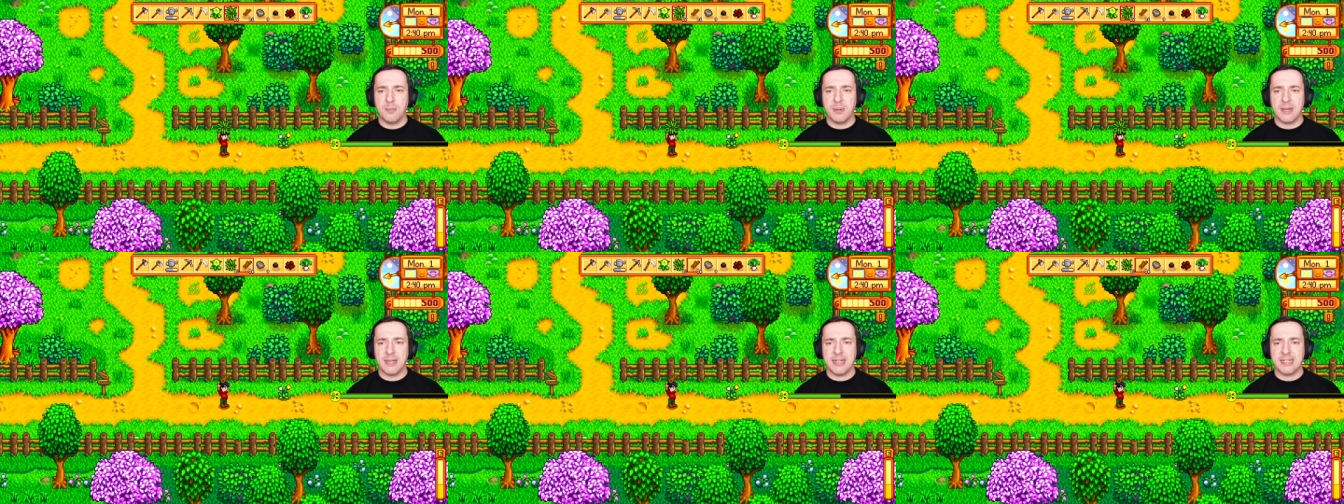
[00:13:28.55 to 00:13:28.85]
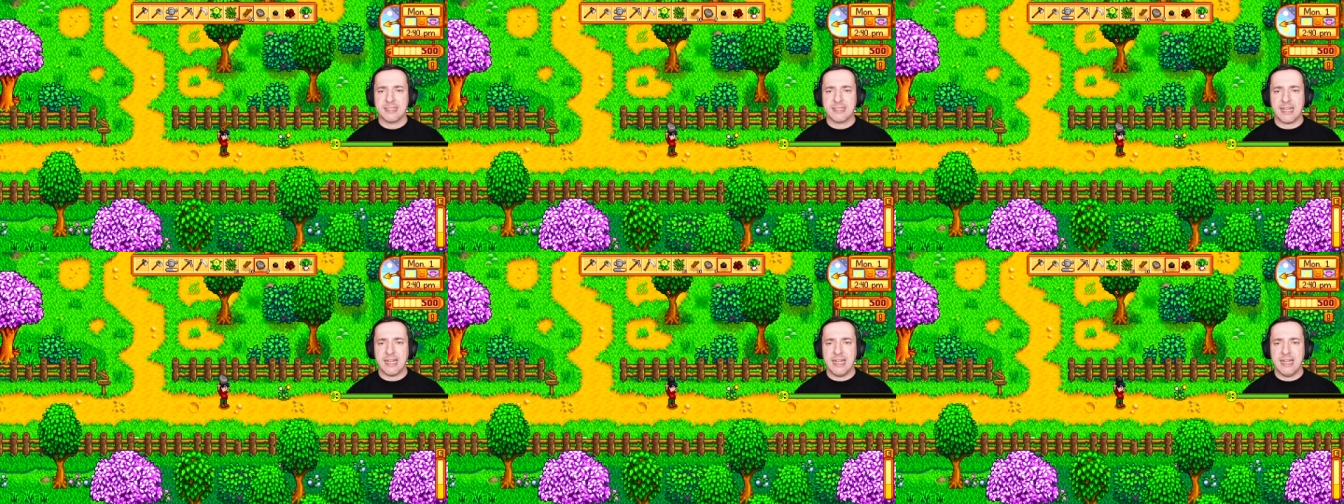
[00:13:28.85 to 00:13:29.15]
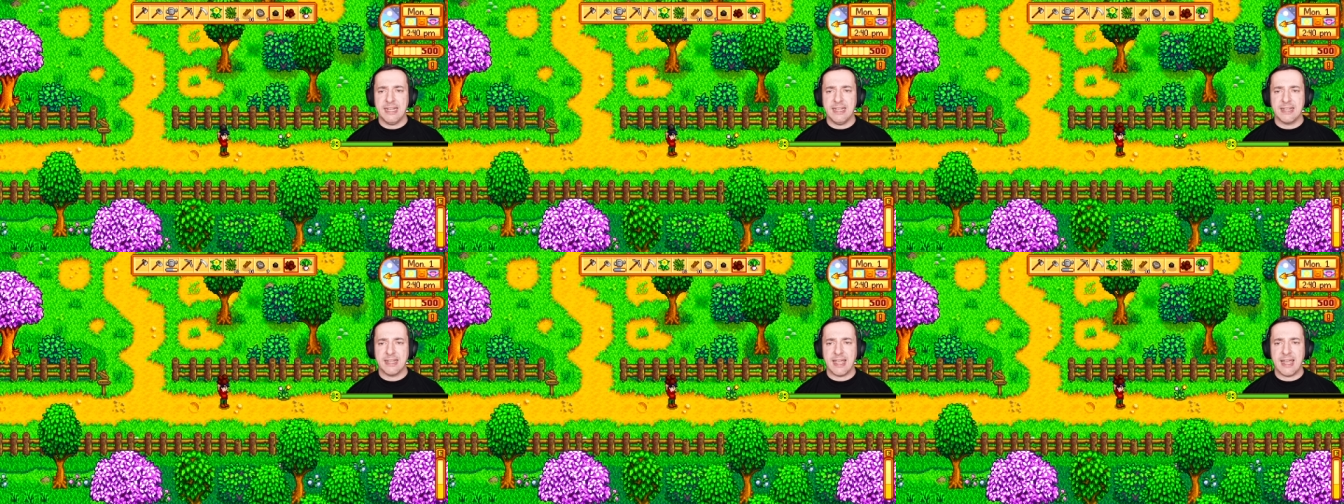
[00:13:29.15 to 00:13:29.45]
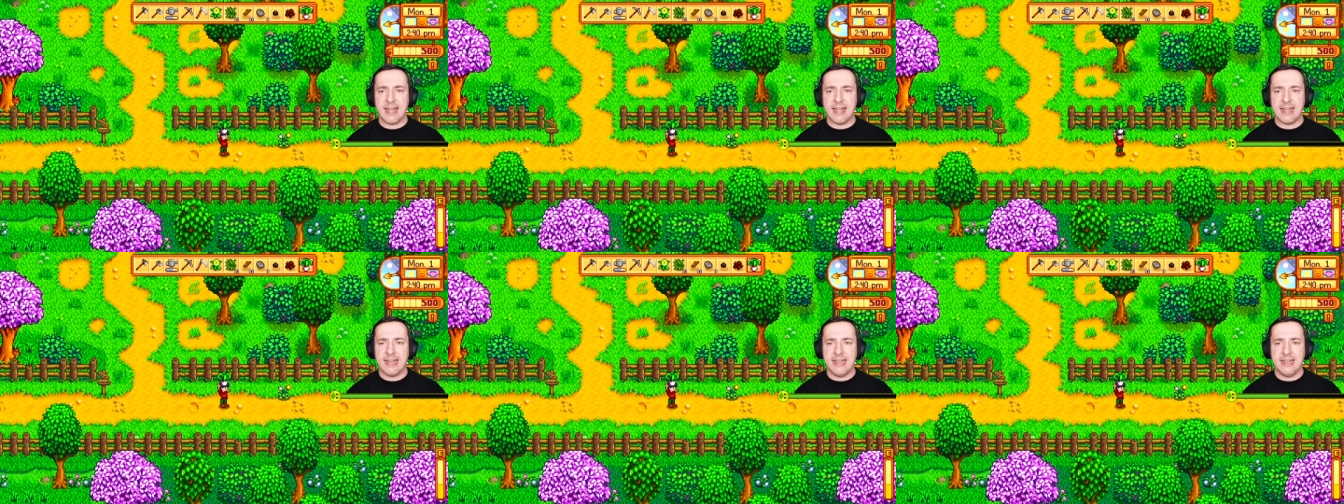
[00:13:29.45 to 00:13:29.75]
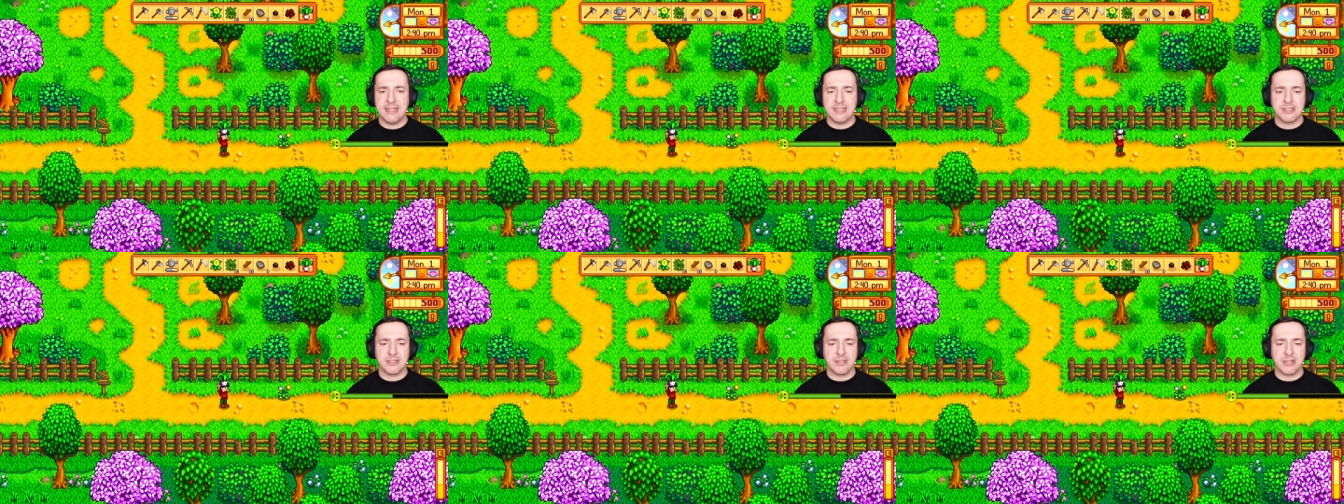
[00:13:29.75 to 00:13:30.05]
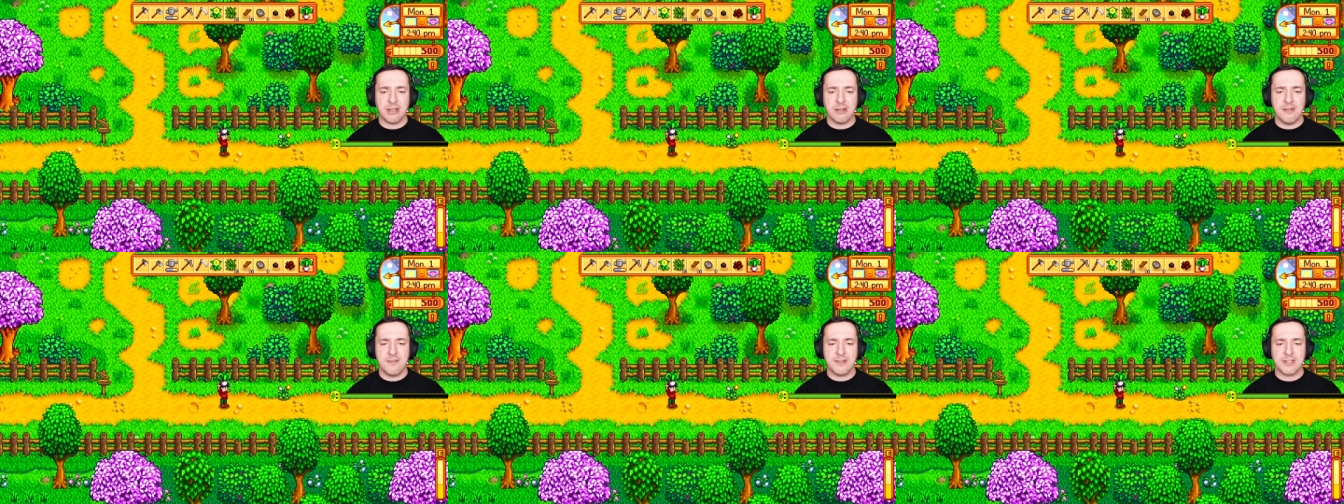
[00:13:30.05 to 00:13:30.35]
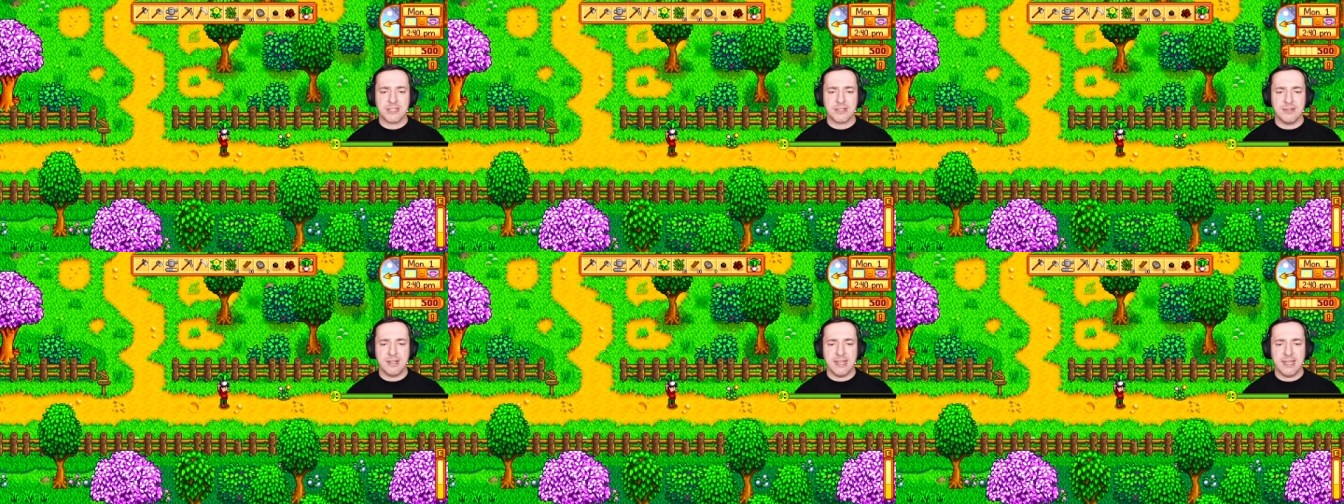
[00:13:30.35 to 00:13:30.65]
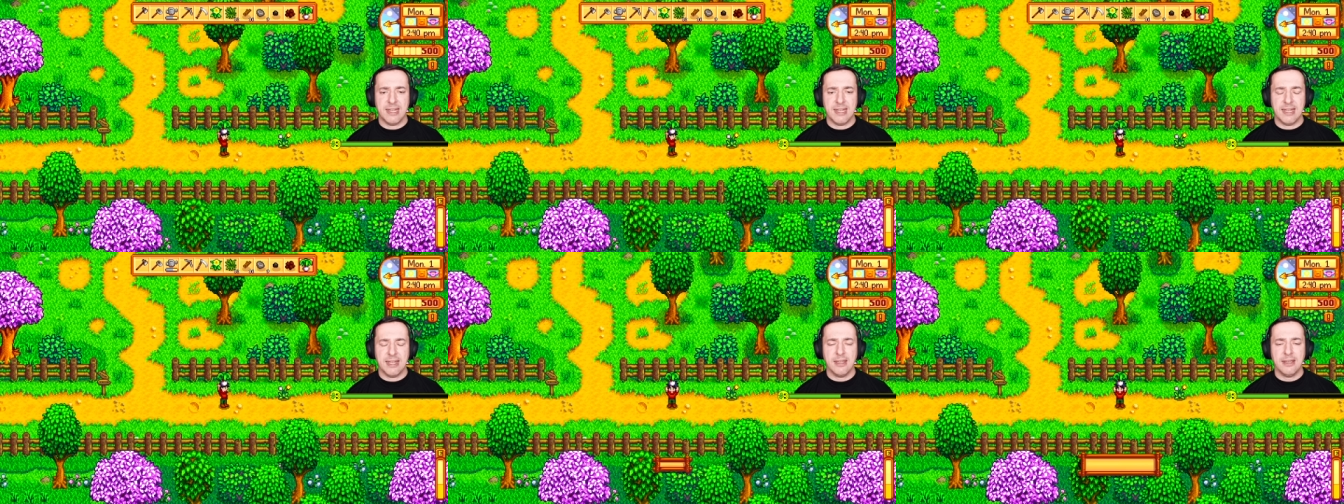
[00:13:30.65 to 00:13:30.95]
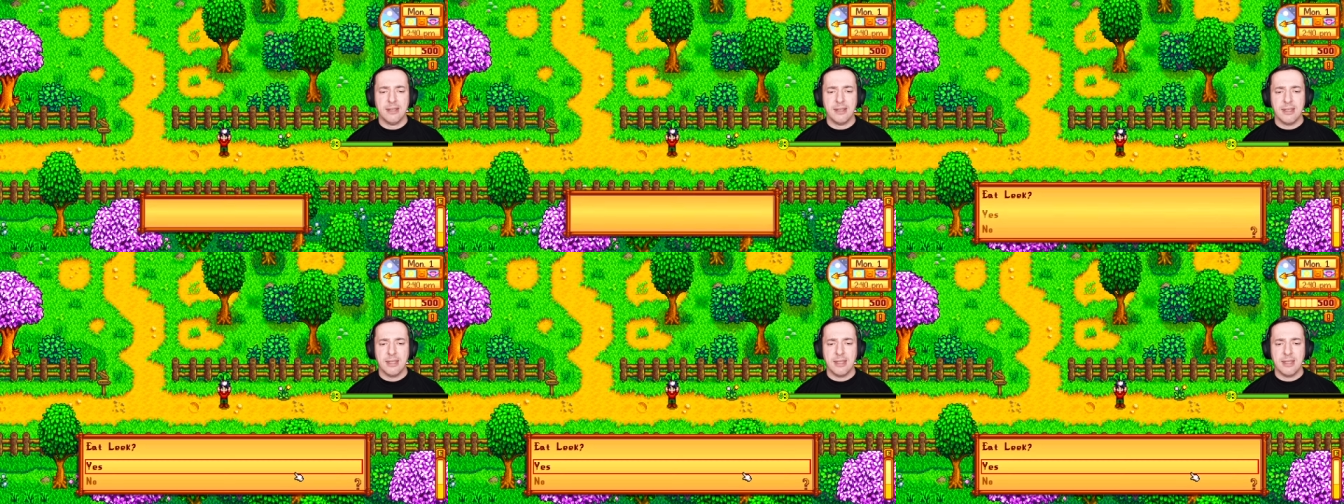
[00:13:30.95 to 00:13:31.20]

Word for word: but let's eat that leek. So I'll go over to it here.